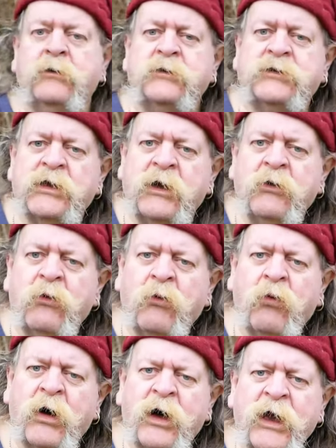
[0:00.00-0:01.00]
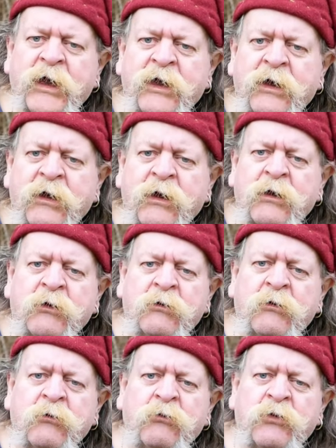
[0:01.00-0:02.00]
So why
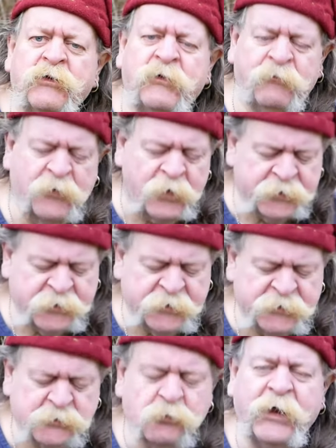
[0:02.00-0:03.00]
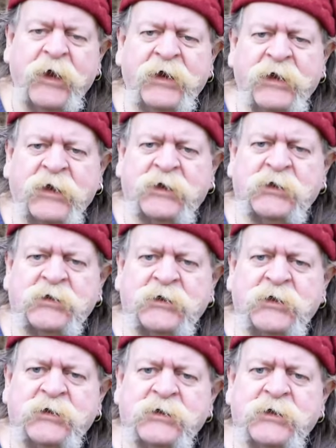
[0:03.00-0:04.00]
would the Vikings wear
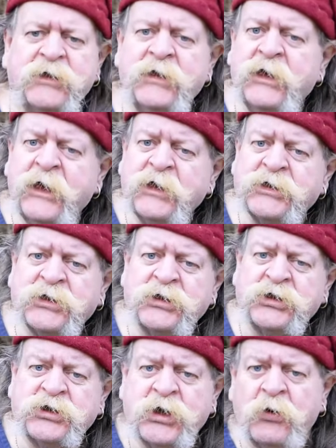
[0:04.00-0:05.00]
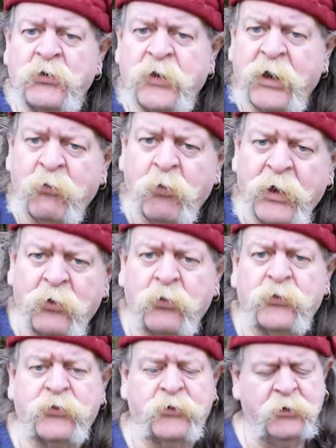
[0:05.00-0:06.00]
necklaces? It's to show their
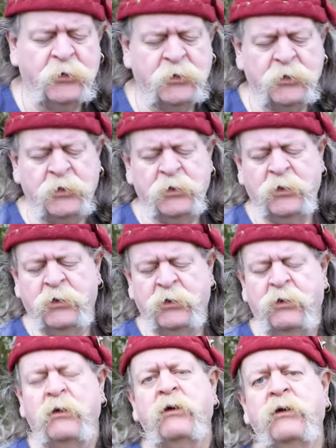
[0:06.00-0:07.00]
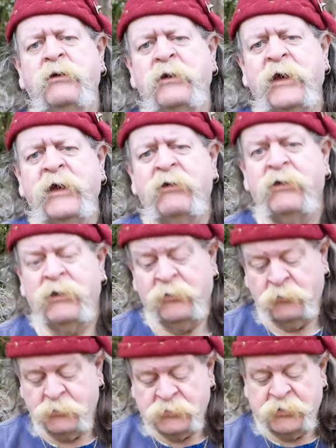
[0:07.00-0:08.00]
wealth. Now,
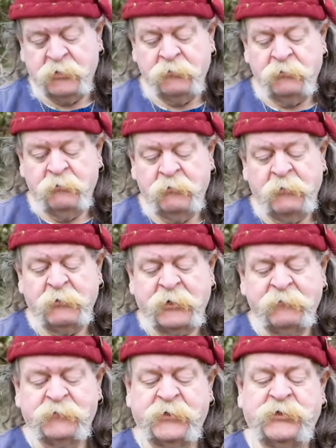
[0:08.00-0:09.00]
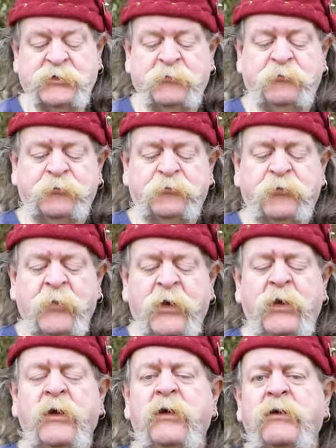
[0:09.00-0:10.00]
and also their belief system.
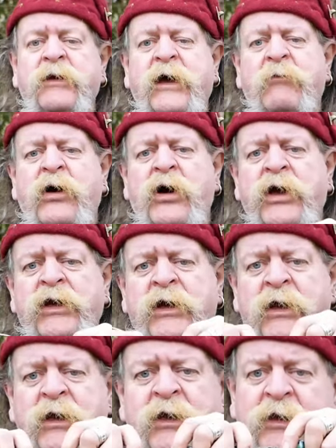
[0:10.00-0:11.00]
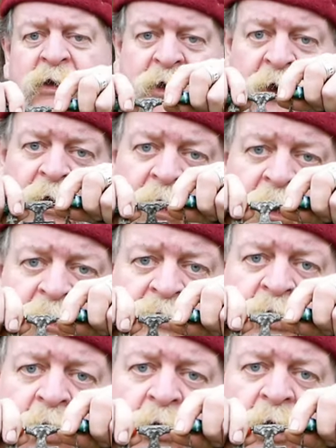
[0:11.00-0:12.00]
Now mine has
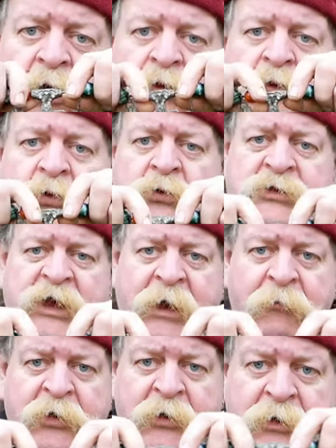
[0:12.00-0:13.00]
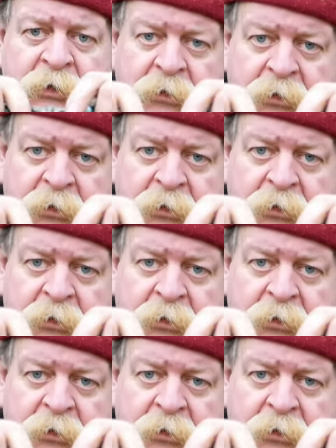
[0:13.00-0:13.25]
got a Thor's hammer.